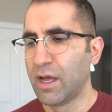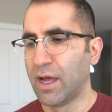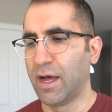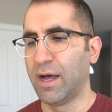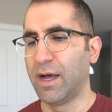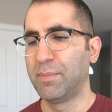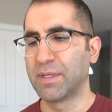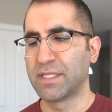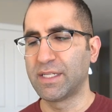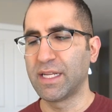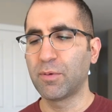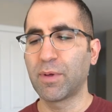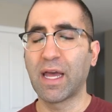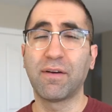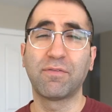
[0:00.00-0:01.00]
But today
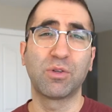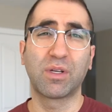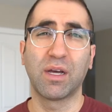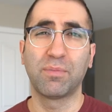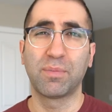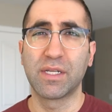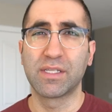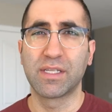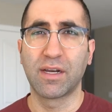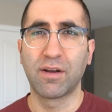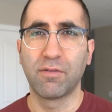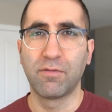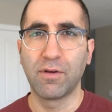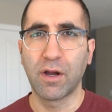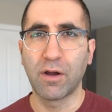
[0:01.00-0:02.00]
we have two companies that are
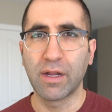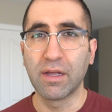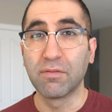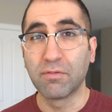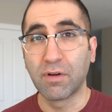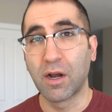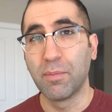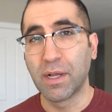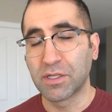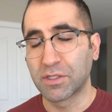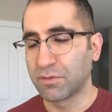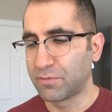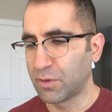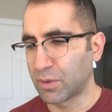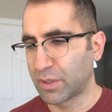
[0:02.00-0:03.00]
very environmental
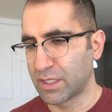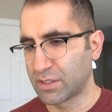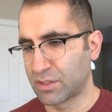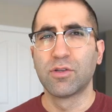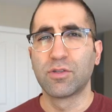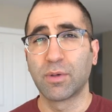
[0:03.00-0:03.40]
focused.